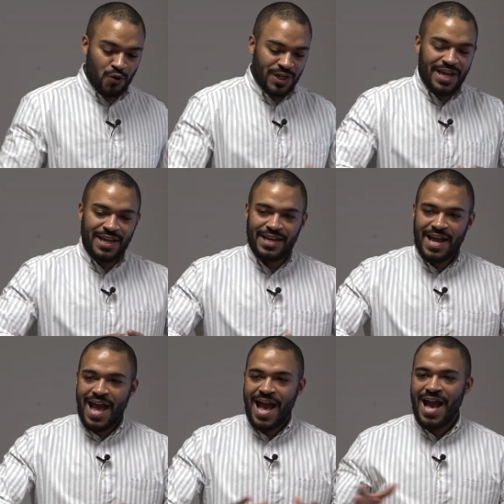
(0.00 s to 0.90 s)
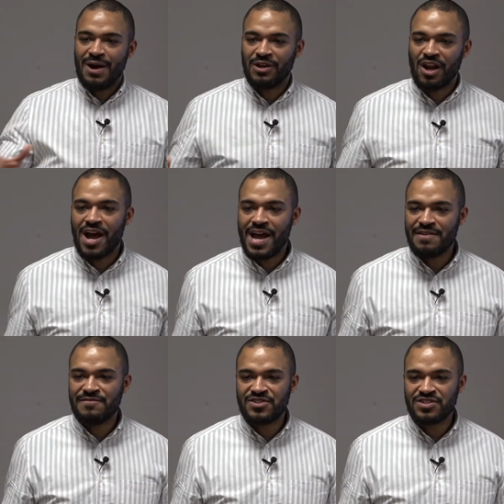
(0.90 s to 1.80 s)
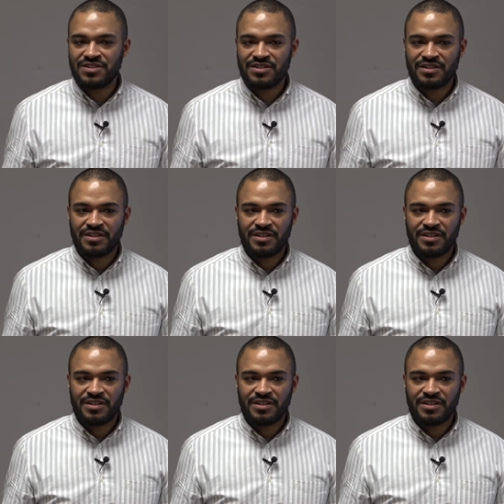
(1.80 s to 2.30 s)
looking at our lives,